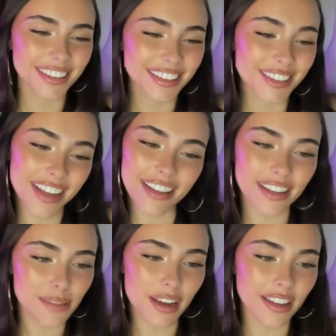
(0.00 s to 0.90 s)
so yeah,
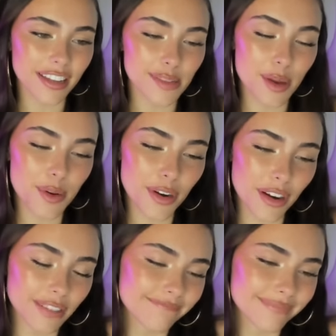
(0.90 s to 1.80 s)
that's my that's my
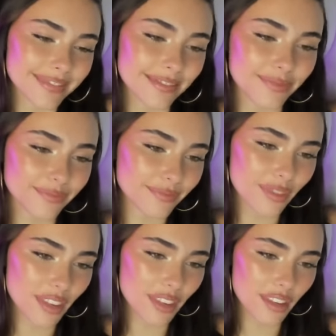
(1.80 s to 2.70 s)
order
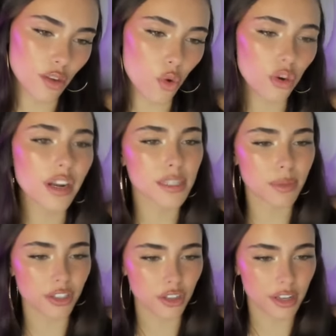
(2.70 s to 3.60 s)
or an nice
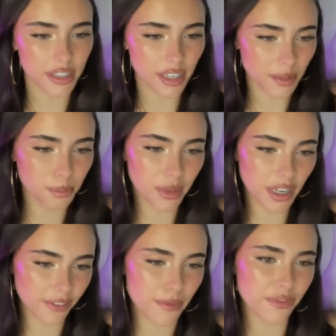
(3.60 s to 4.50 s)
matcha latte. But
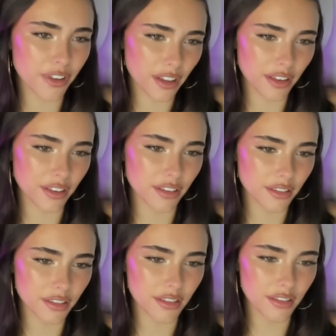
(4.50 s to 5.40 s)
if I'm feeling
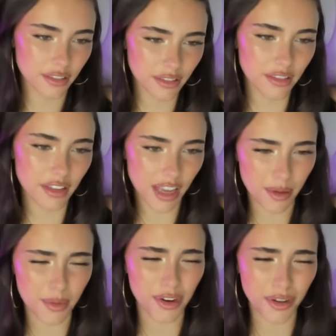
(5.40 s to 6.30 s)
like
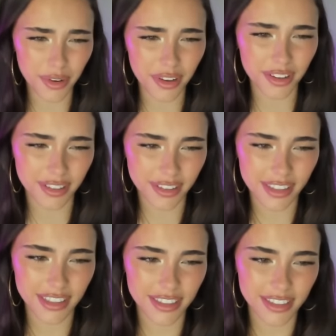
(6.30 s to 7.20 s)
I want to go to
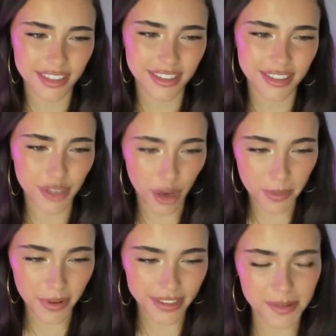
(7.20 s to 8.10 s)

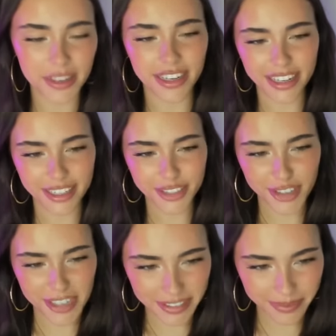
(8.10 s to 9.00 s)
Starbucks, I want to get a nice chai.